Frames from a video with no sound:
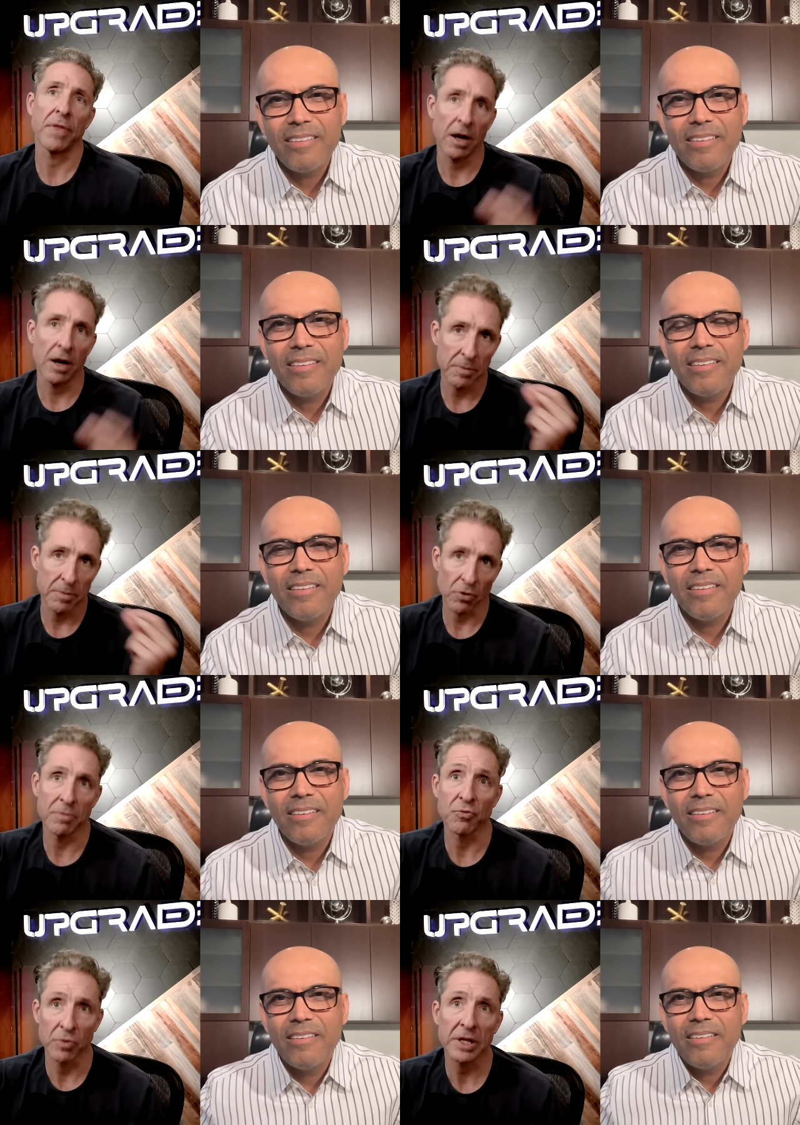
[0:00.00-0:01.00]
Speaker 1: then it
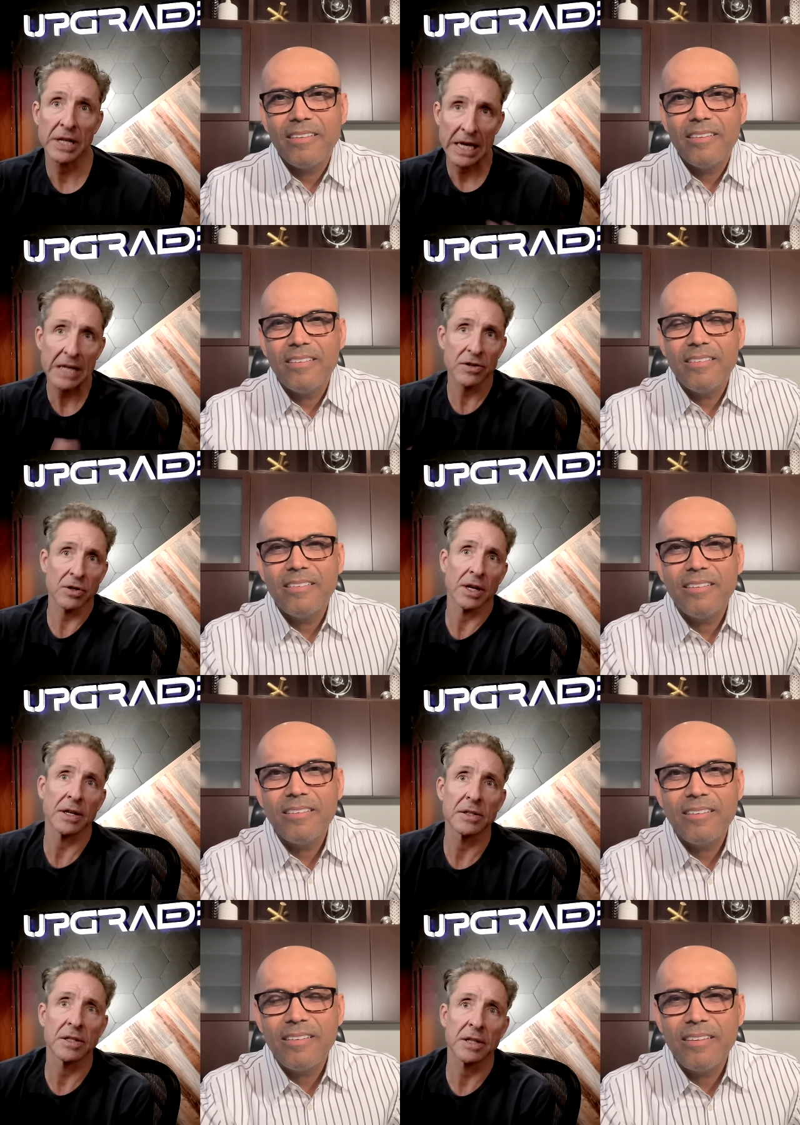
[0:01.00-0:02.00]
absorbs really easily
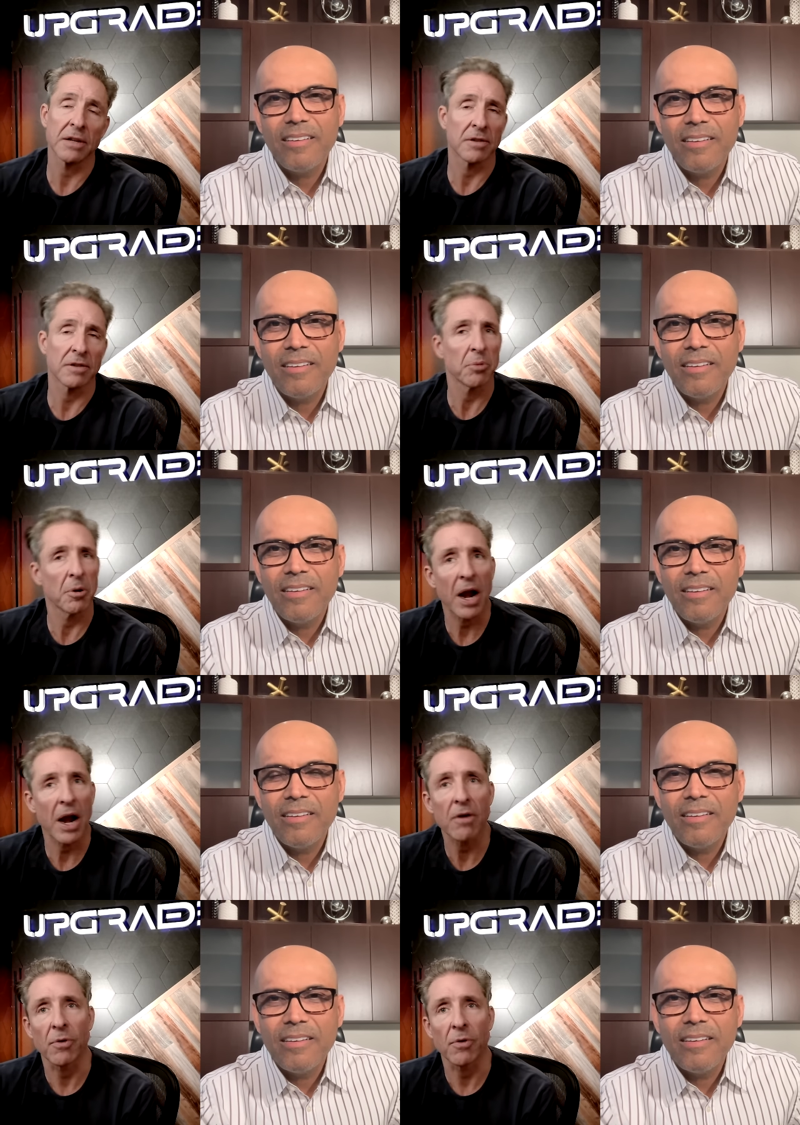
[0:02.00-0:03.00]
because the skin's like
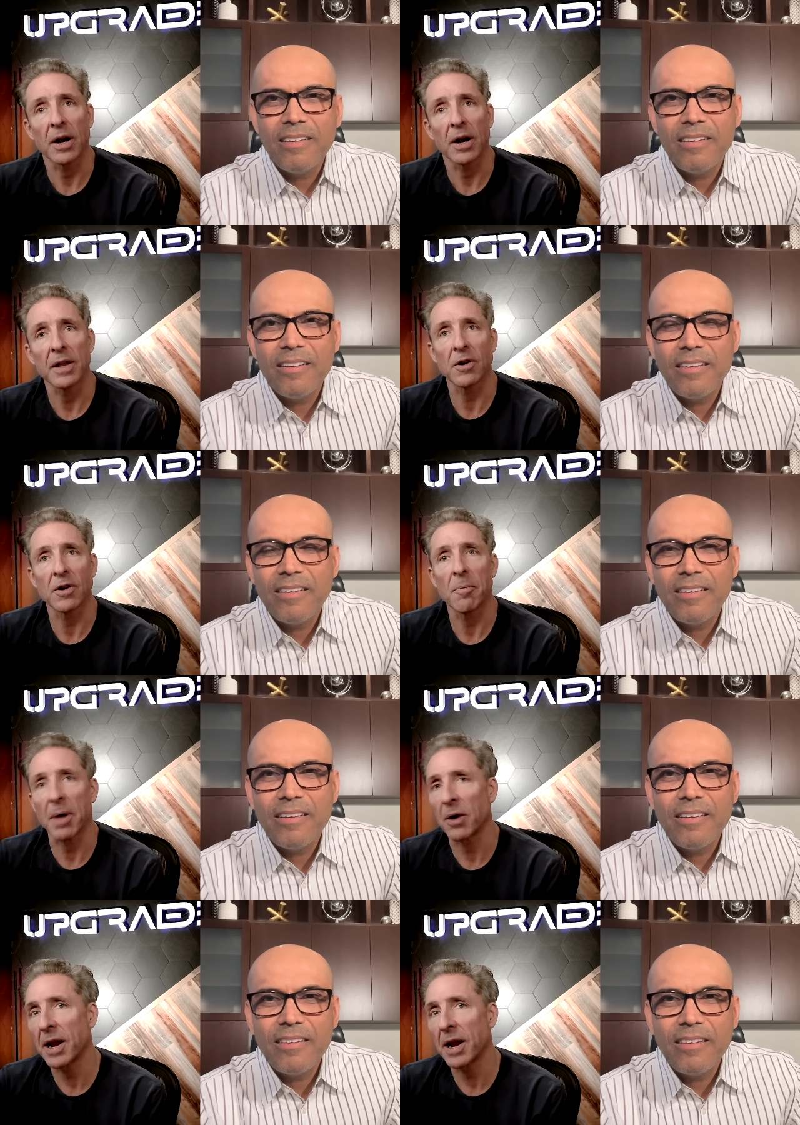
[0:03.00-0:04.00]
prepared for it. Is there a
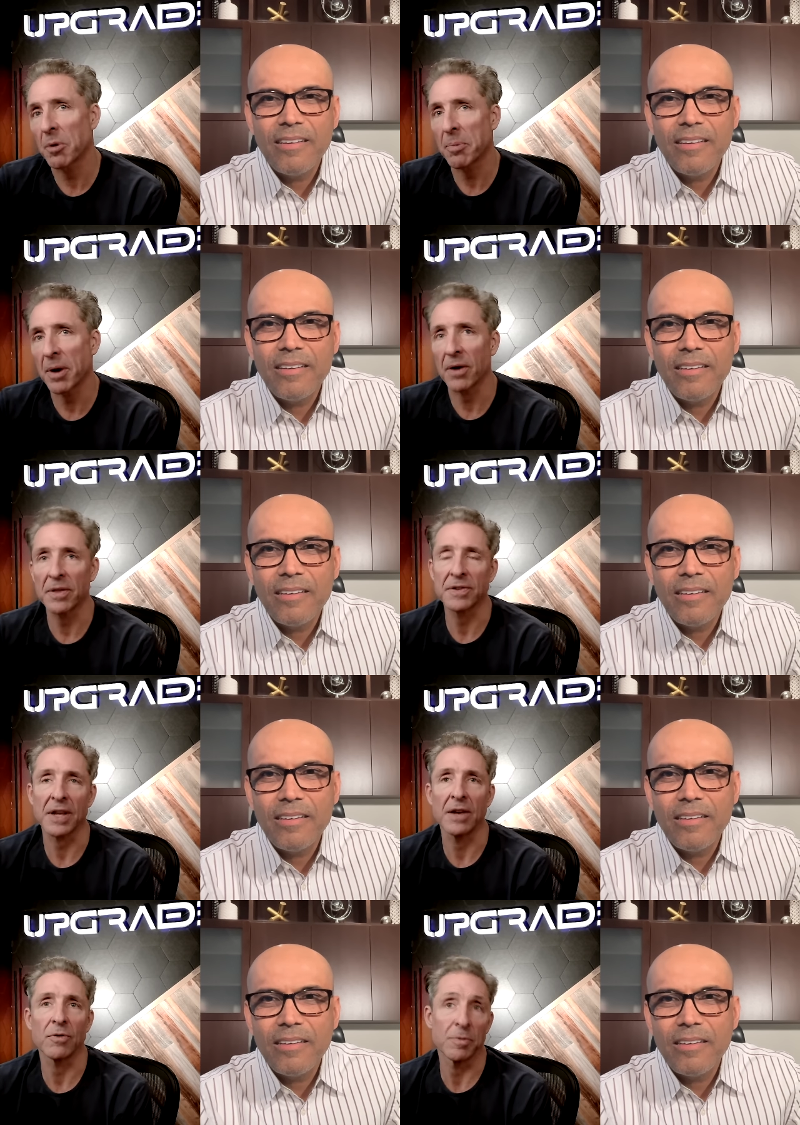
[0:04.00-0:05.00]
better way to prepare the
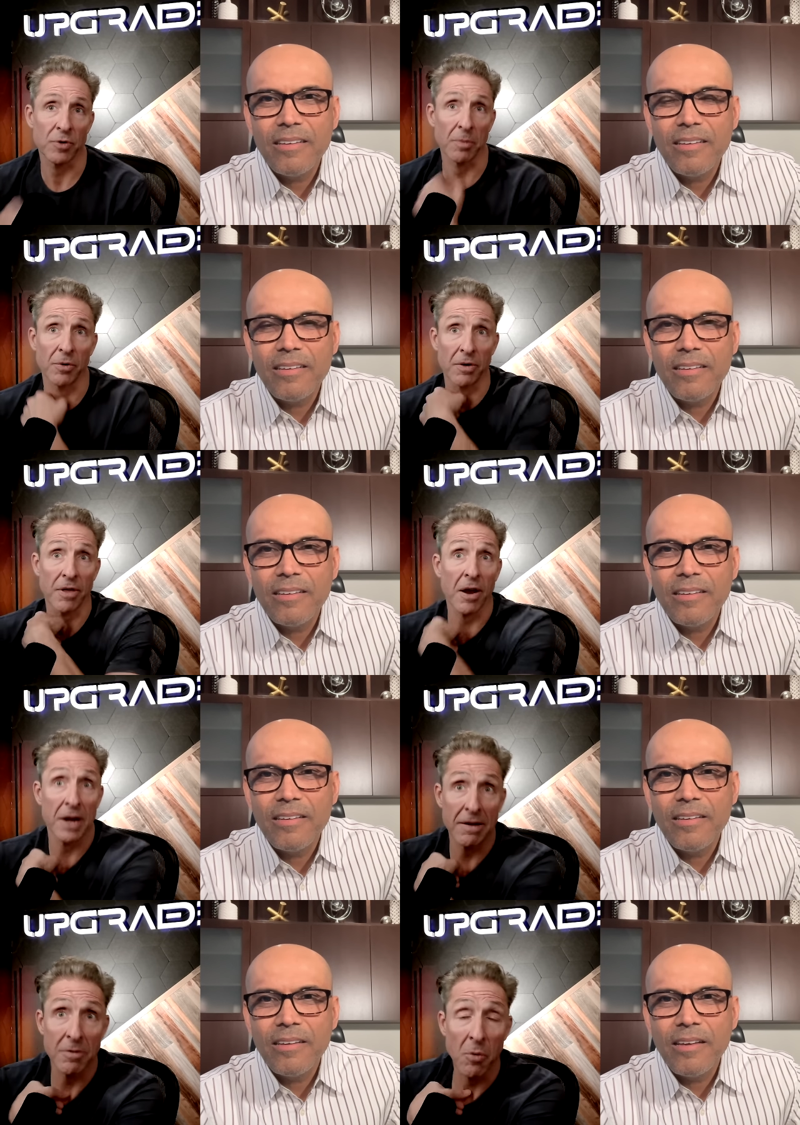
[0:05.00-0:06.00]
skin to absorb glutathione
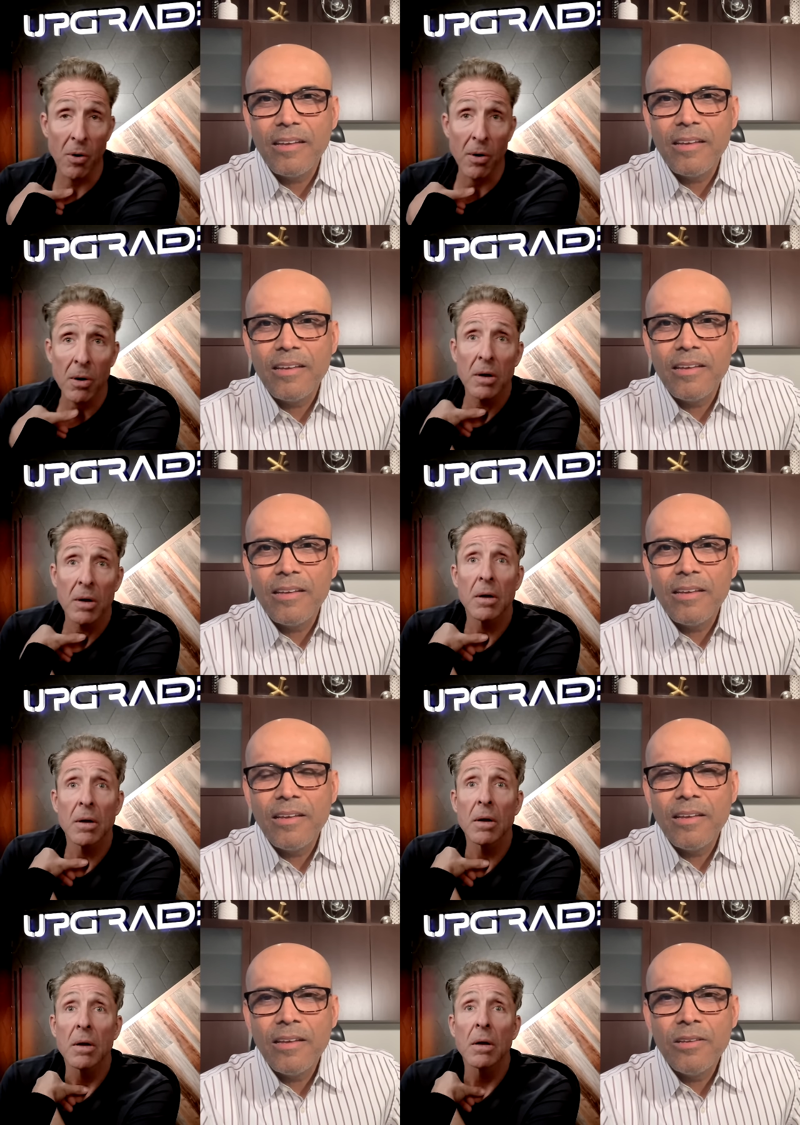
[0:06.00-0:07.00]
even
Speaker 2: more?
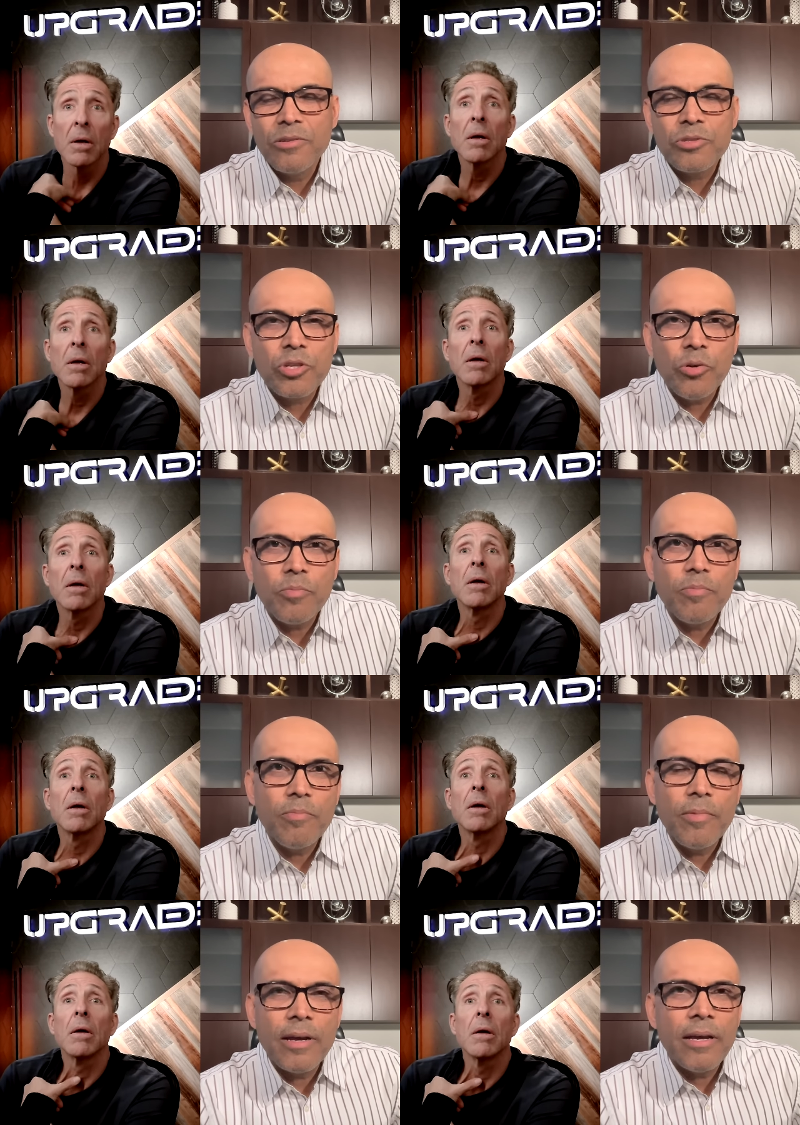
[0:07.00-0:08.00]
So,
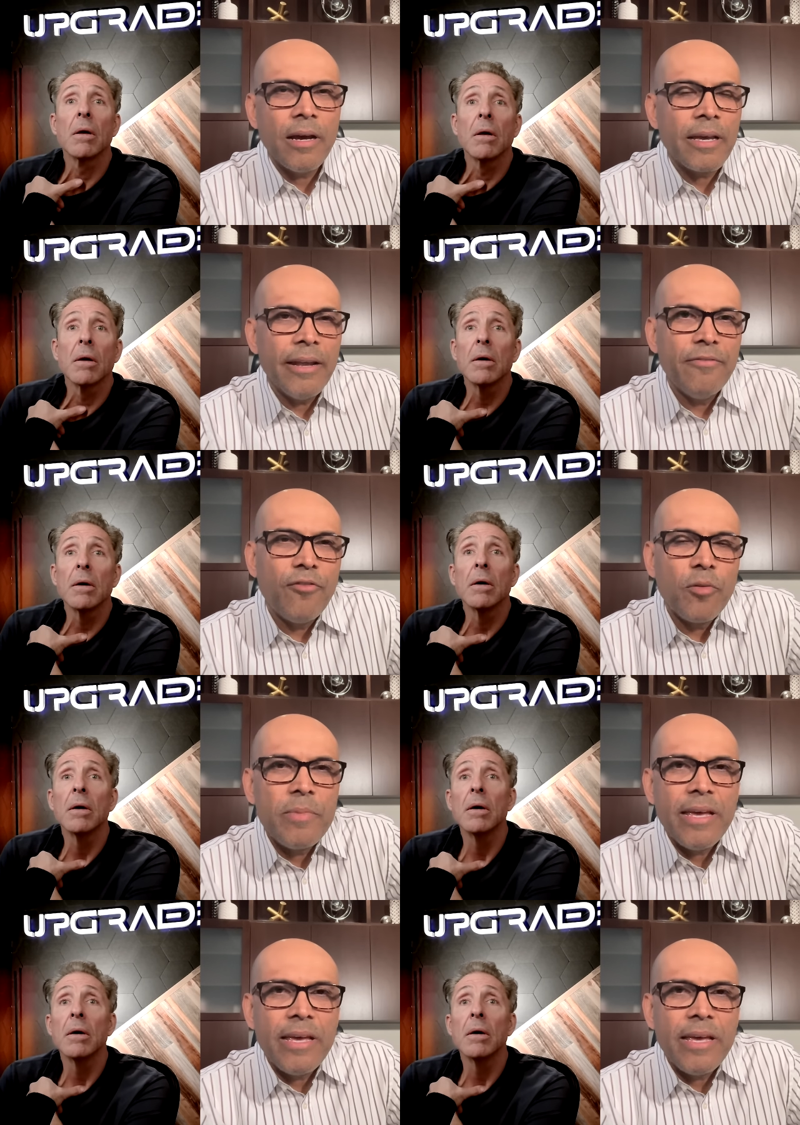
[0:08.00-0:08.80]
again, for